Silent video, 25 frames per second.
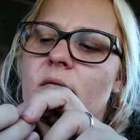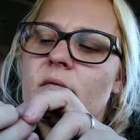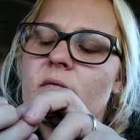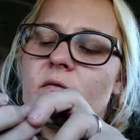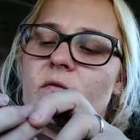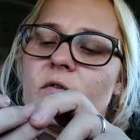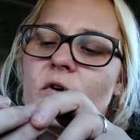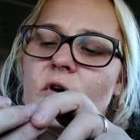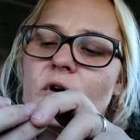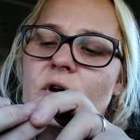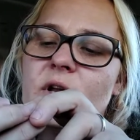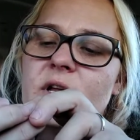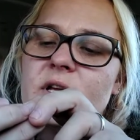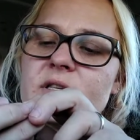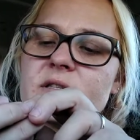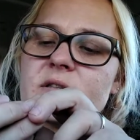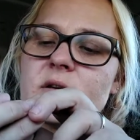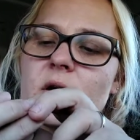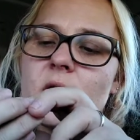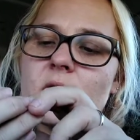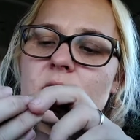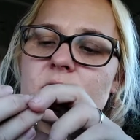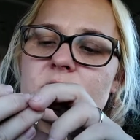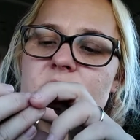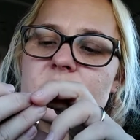Vernus
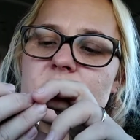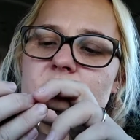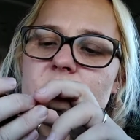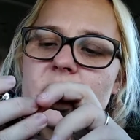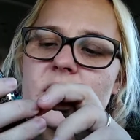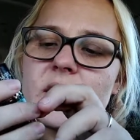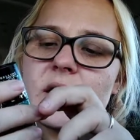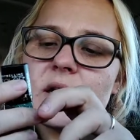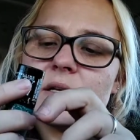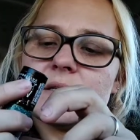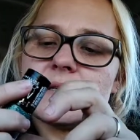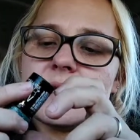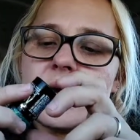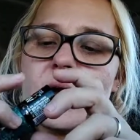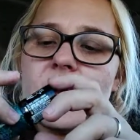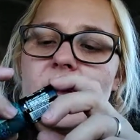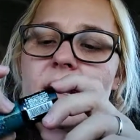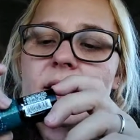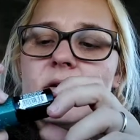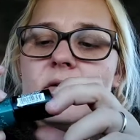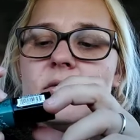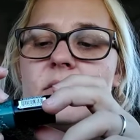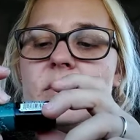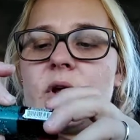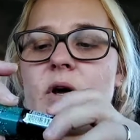also, I guess?
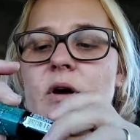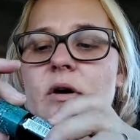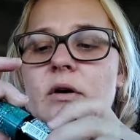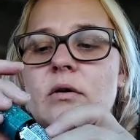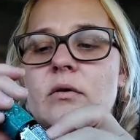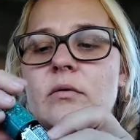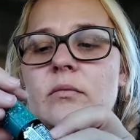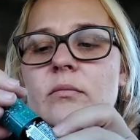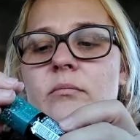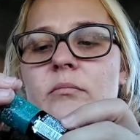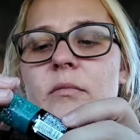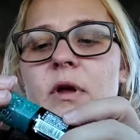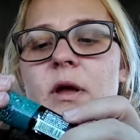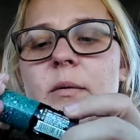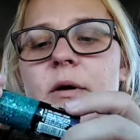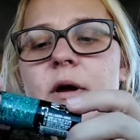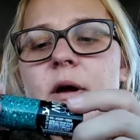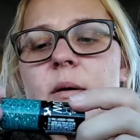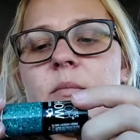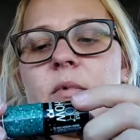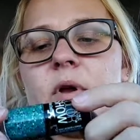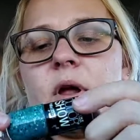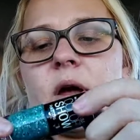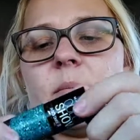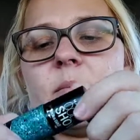I don't know. Maybe
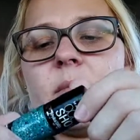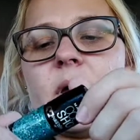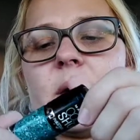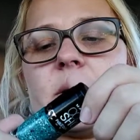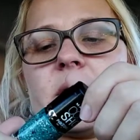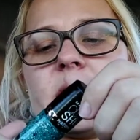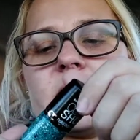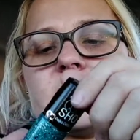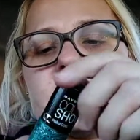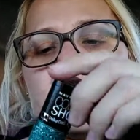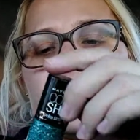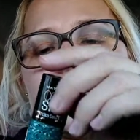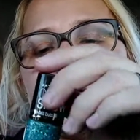I'm not... Maybe that's